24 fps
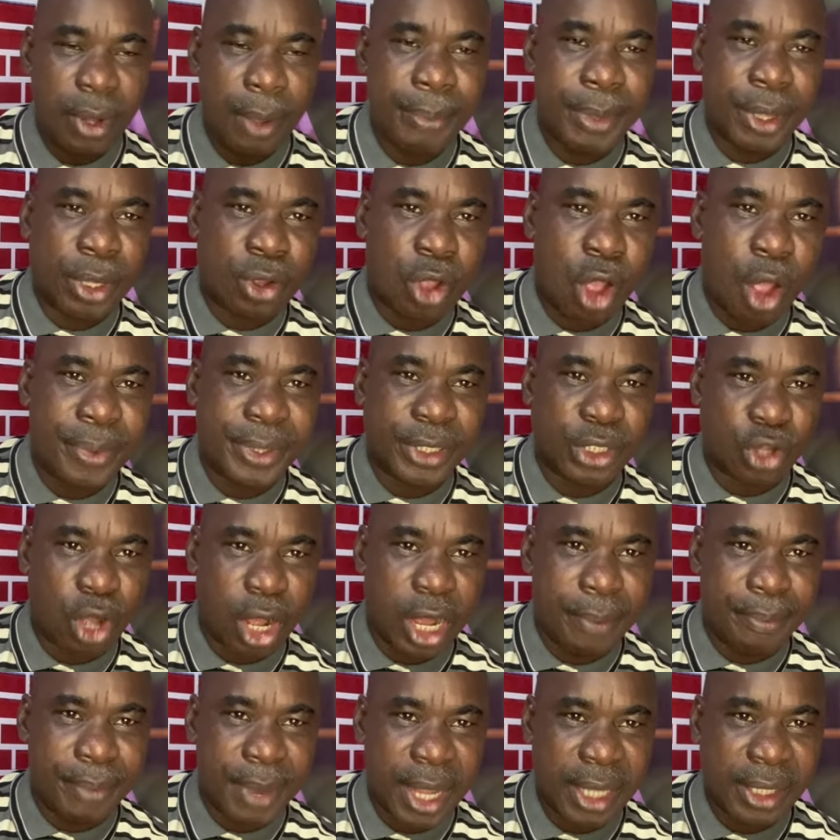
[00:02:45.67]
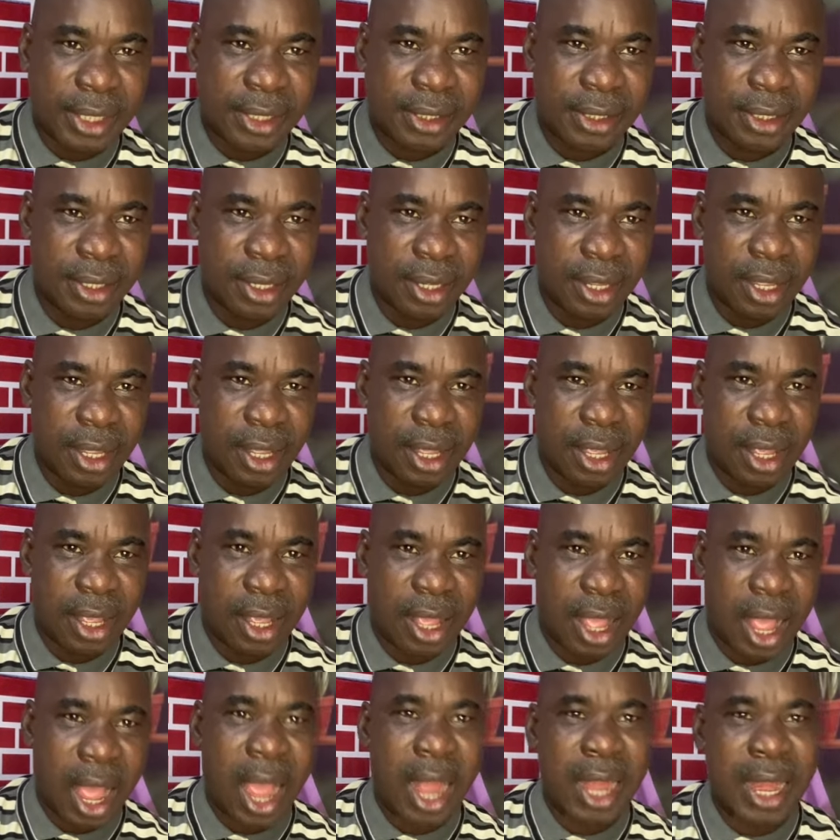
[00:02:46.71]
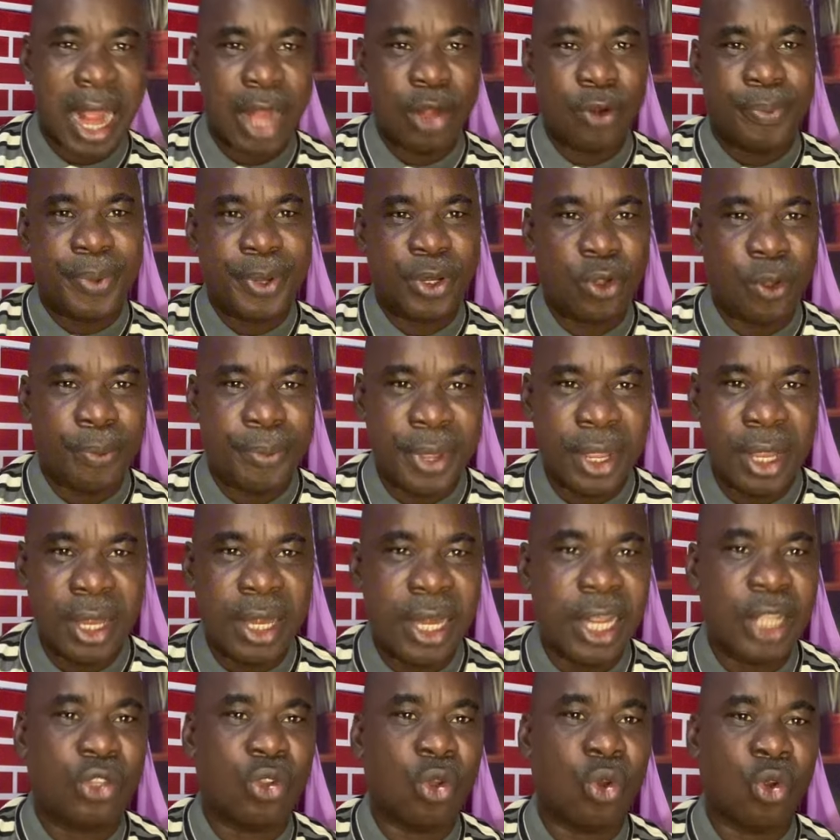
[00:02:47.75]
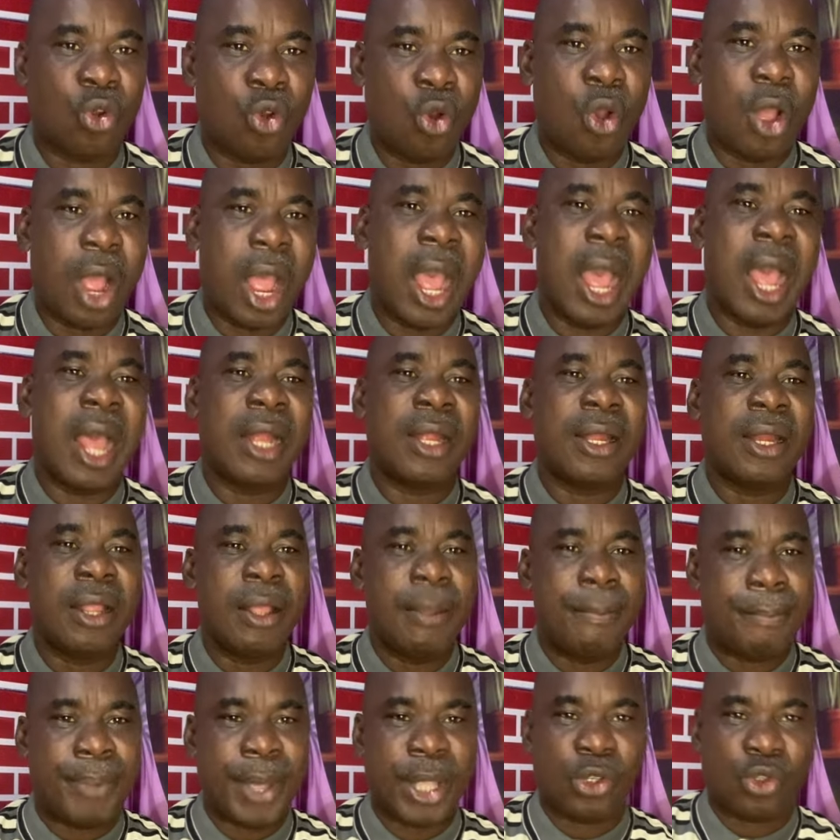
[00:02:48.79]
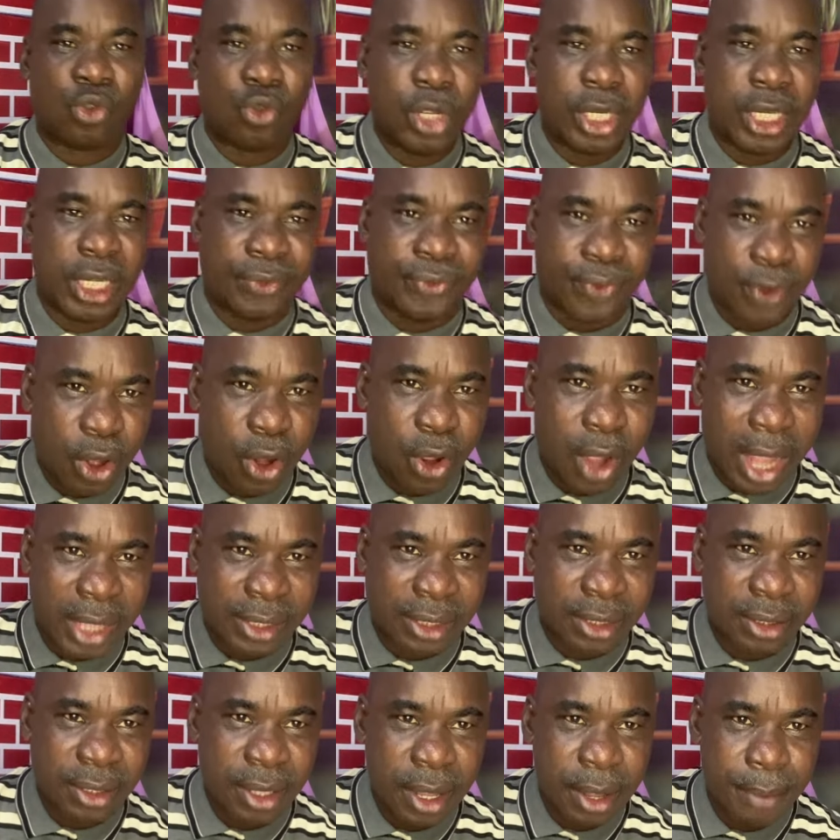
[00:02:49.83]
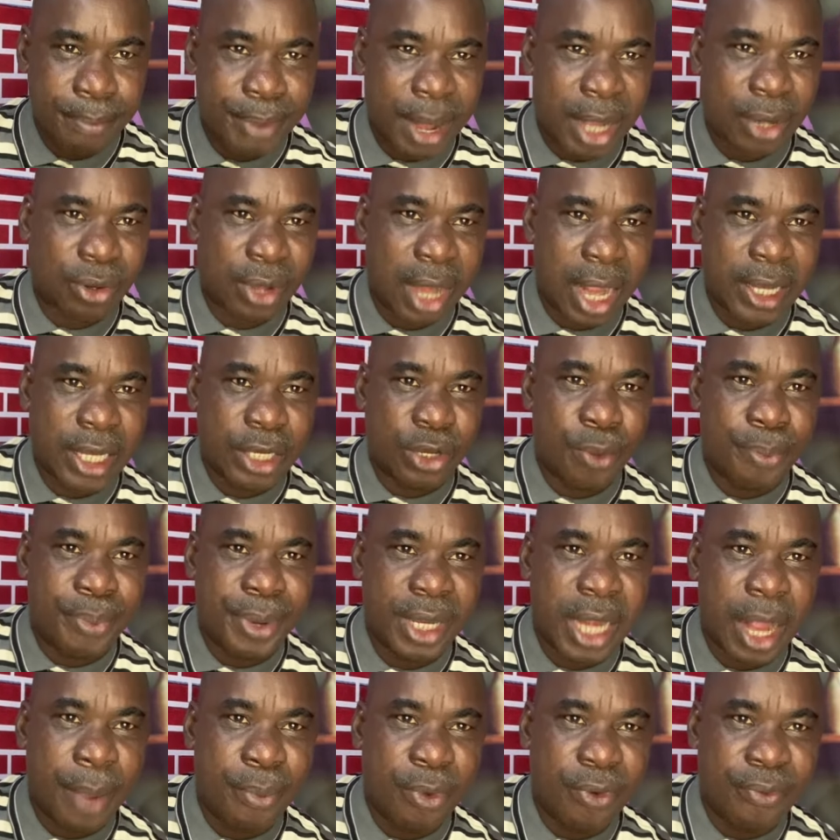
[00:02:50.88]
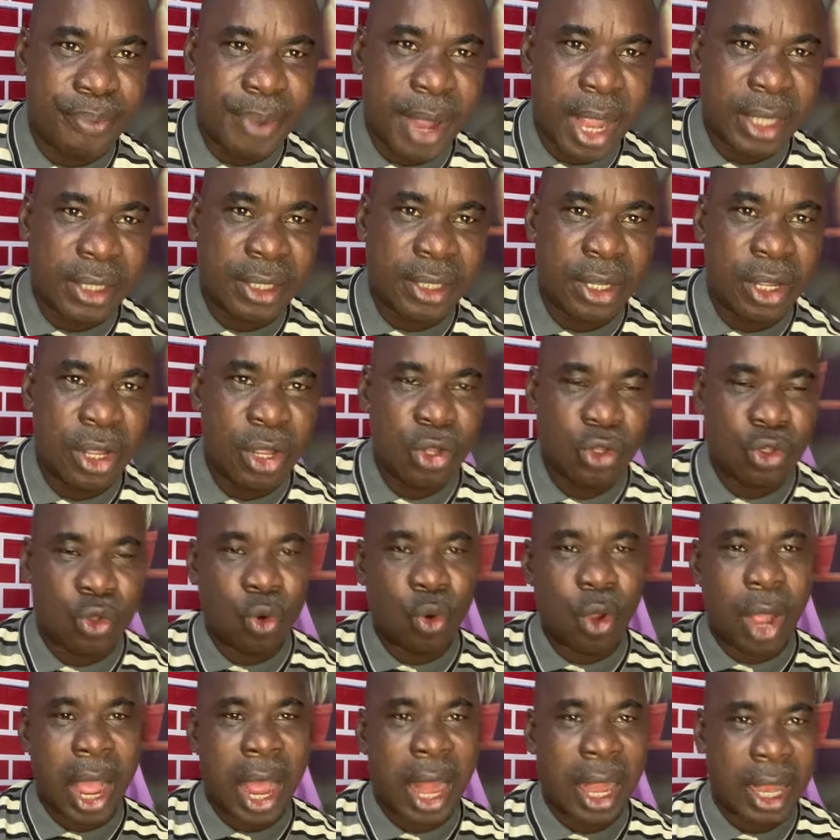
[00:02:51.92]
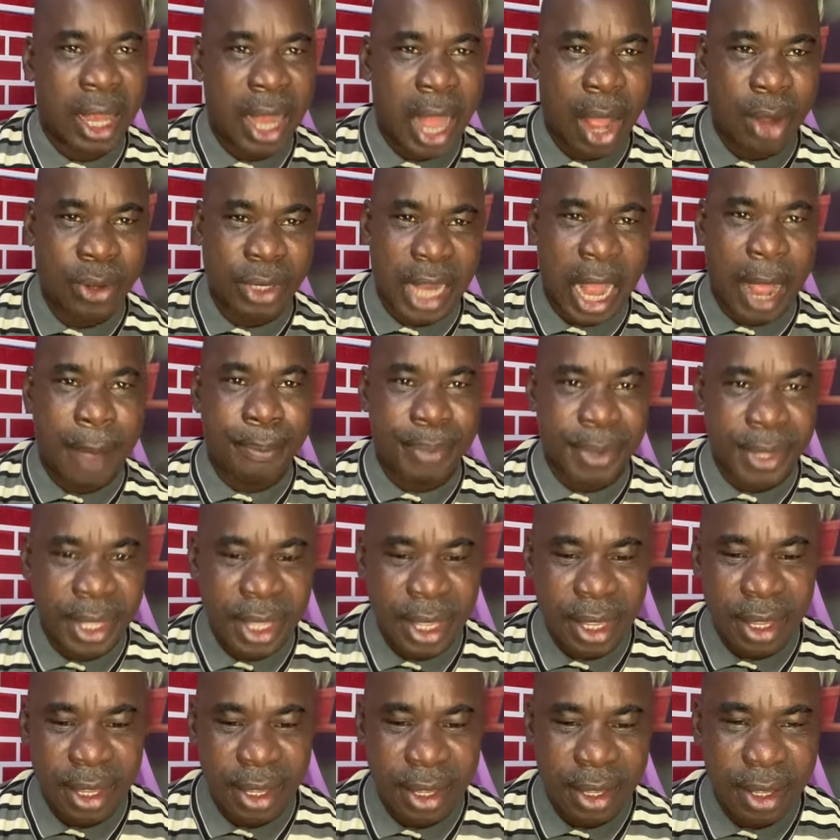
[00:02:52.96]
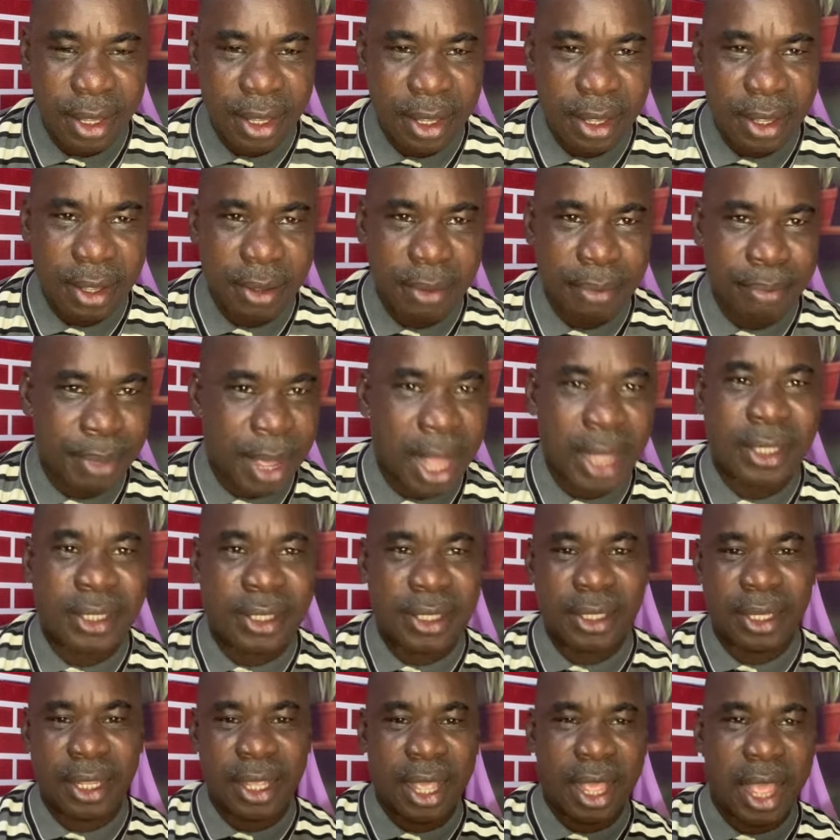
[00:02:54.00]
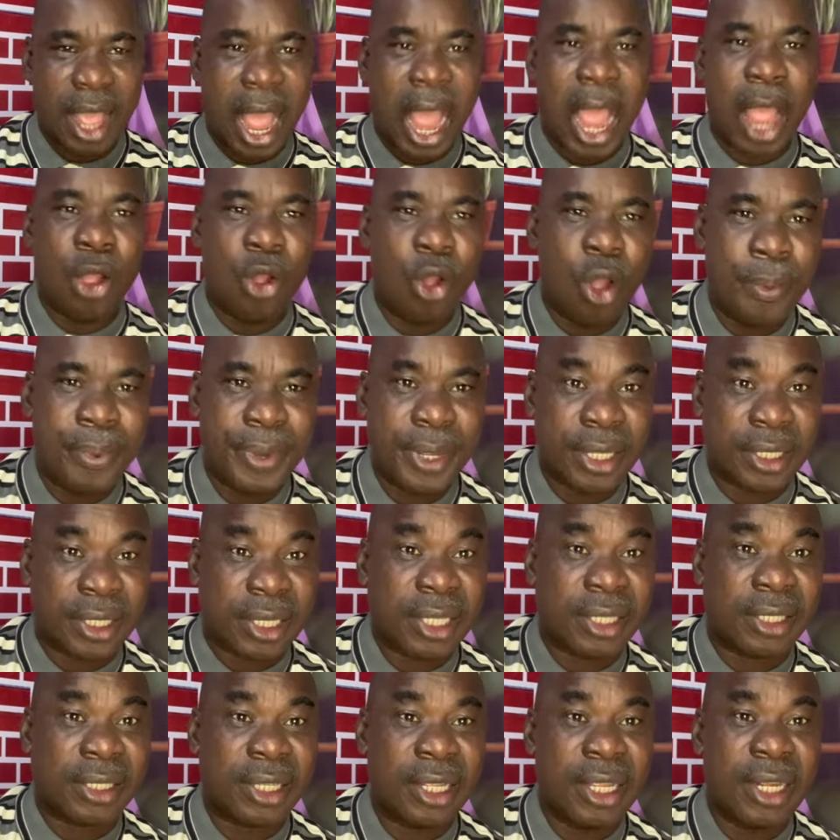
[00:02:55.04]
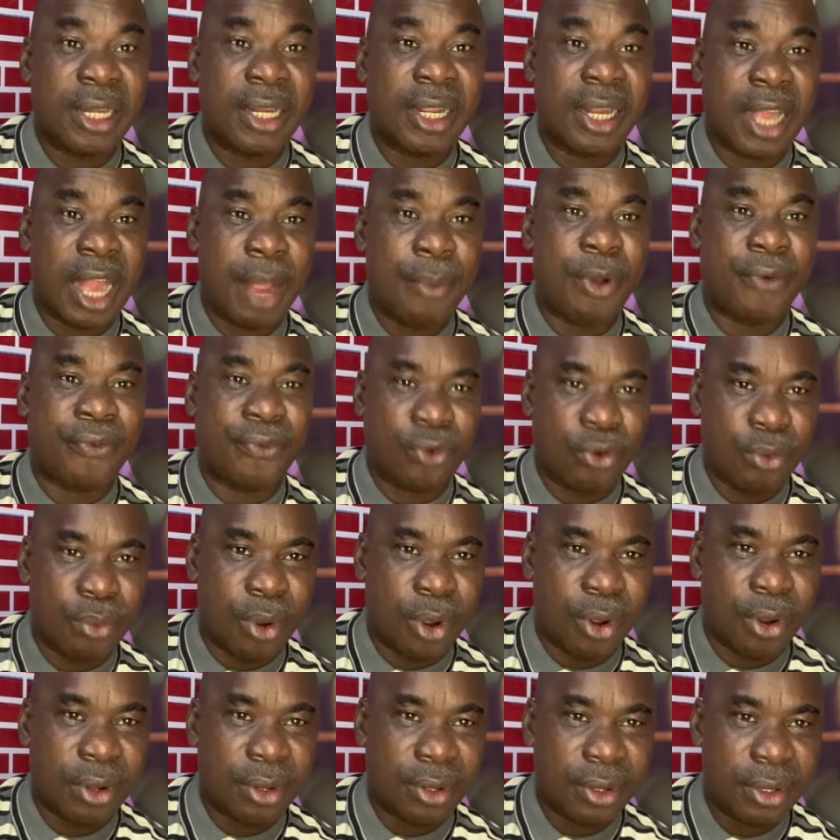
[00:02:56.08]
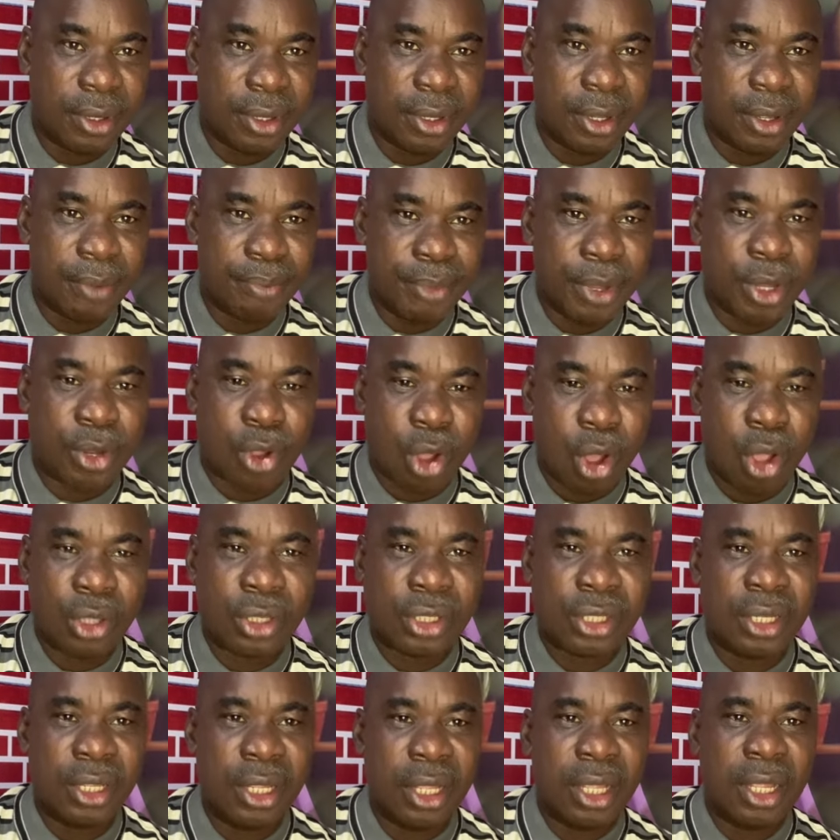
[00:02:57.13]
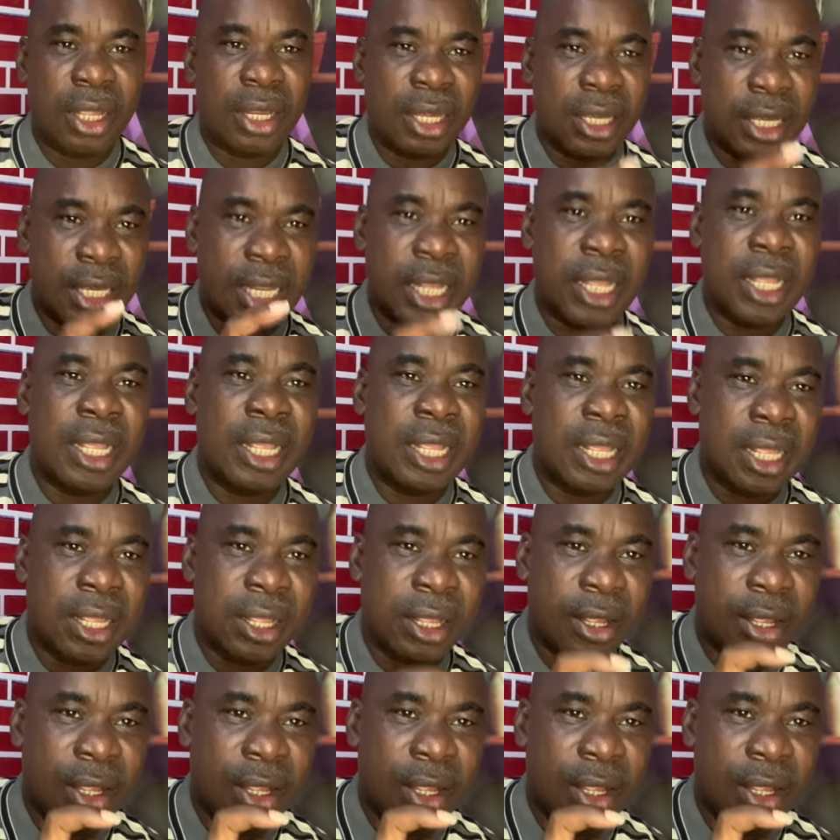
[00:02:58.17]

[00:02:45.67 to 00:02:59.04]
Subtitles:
become his running mate, and that the P2B need to go and persuade his followers, particularly the obedient movement, to allow that be. But I hope it is in the realm of rumor, because the